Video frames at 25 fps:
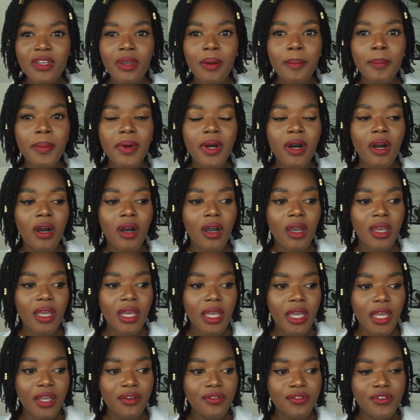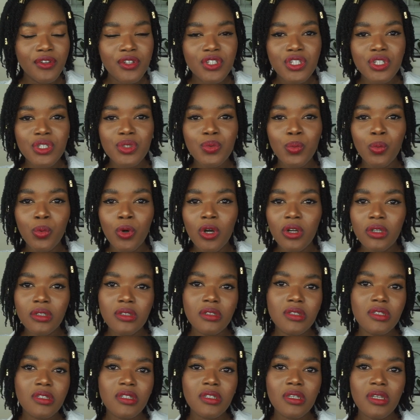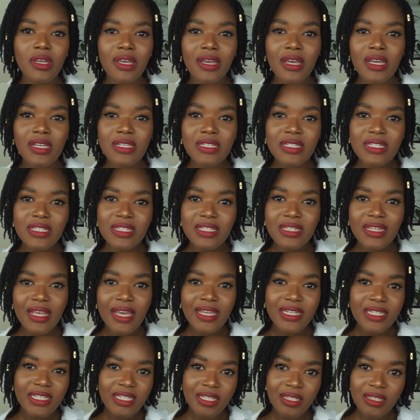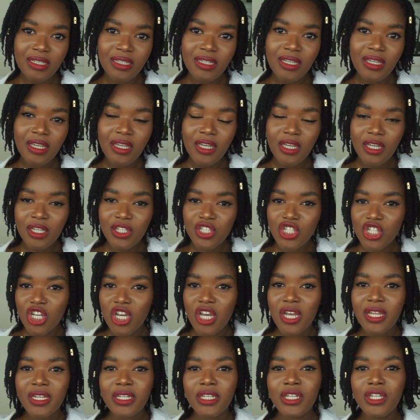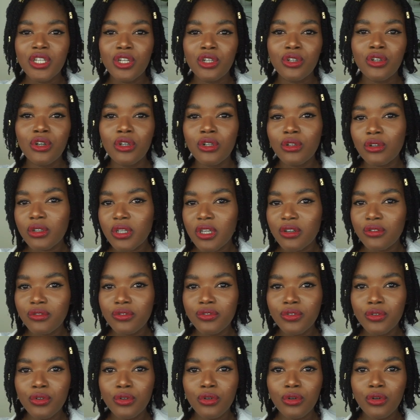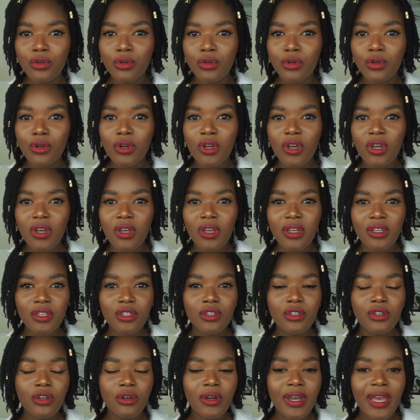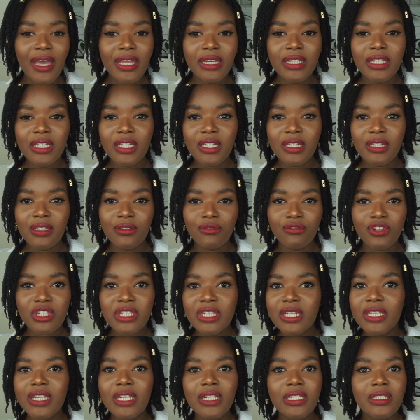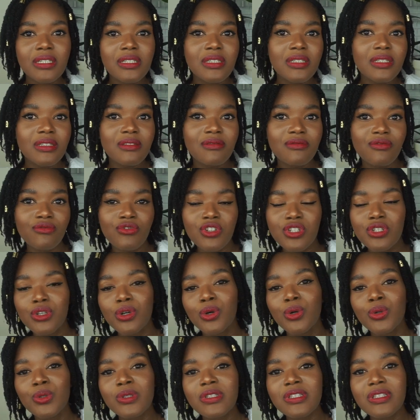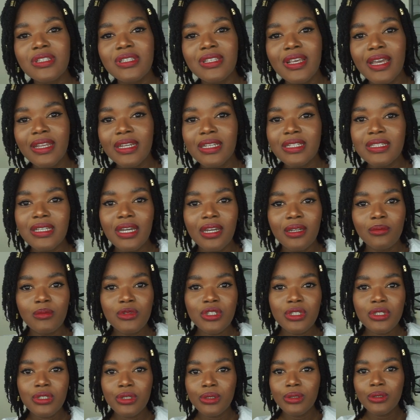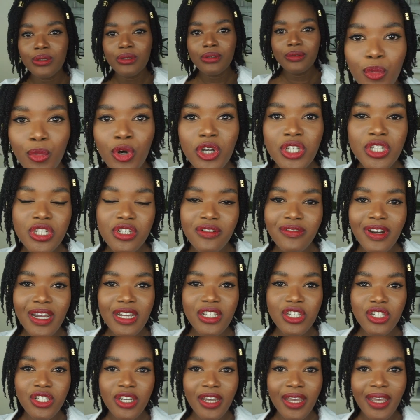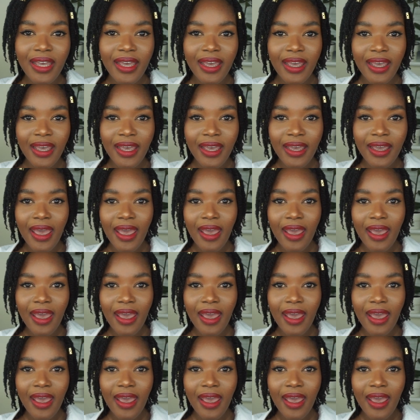But if you just want a steady journey, you're not looking for, you know, any ridiculous results anytime soon, moisturize your hair